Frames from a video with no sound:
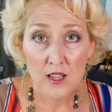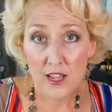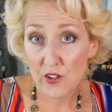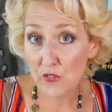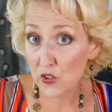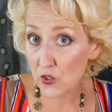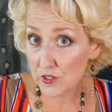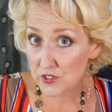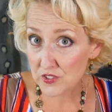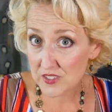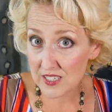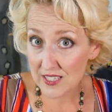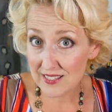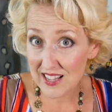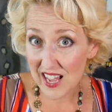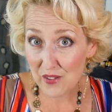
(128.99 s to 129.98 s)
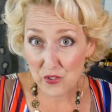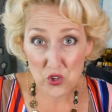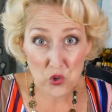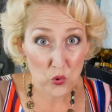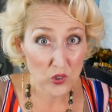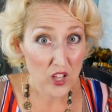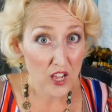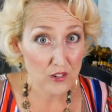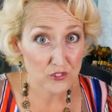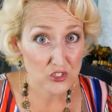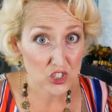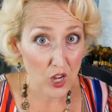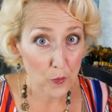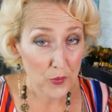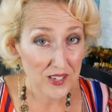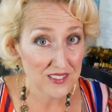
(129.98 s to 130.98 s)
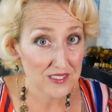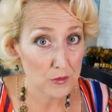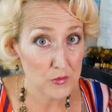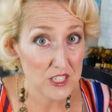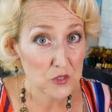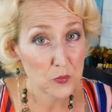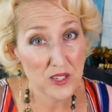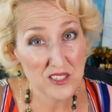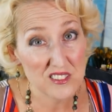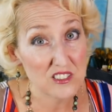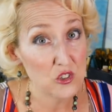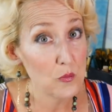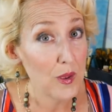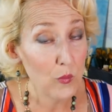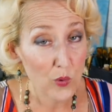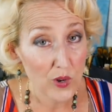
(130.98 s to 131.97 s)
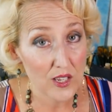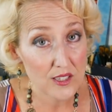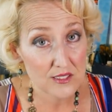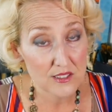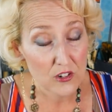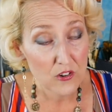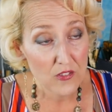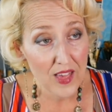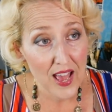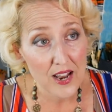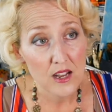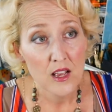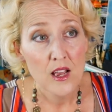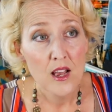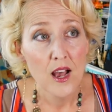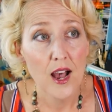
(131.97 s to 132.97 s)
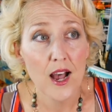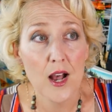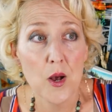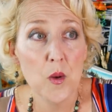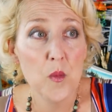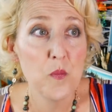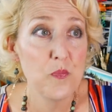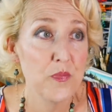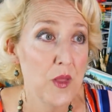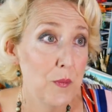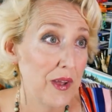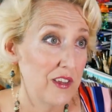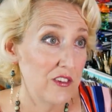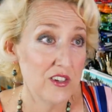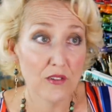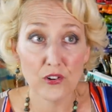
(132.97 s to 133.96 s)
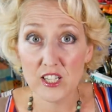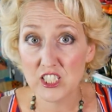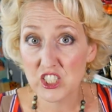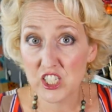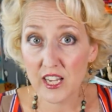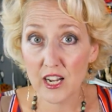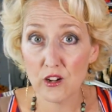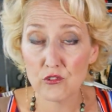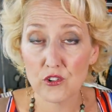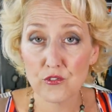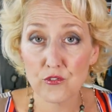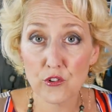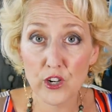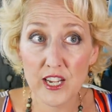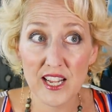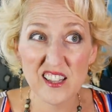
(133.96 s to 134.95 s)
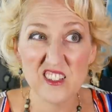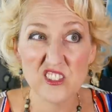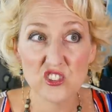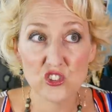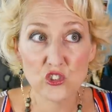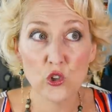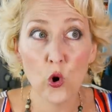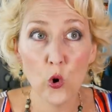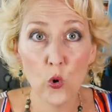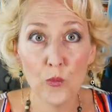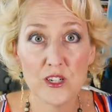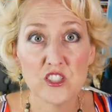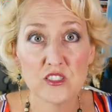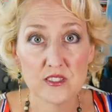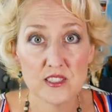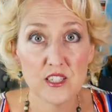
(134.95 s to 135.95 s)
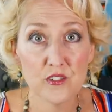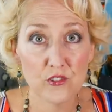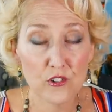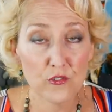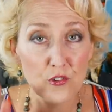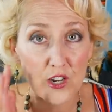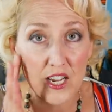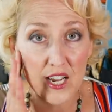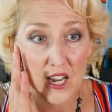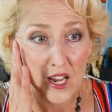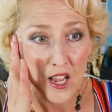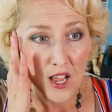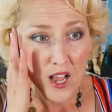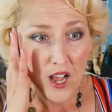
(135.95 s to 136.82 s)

If you're interested in that, if you do a lot of shopping at some of these places, you might want to consider that. Um, but you definitely check it out for free, and there's so much to see for free.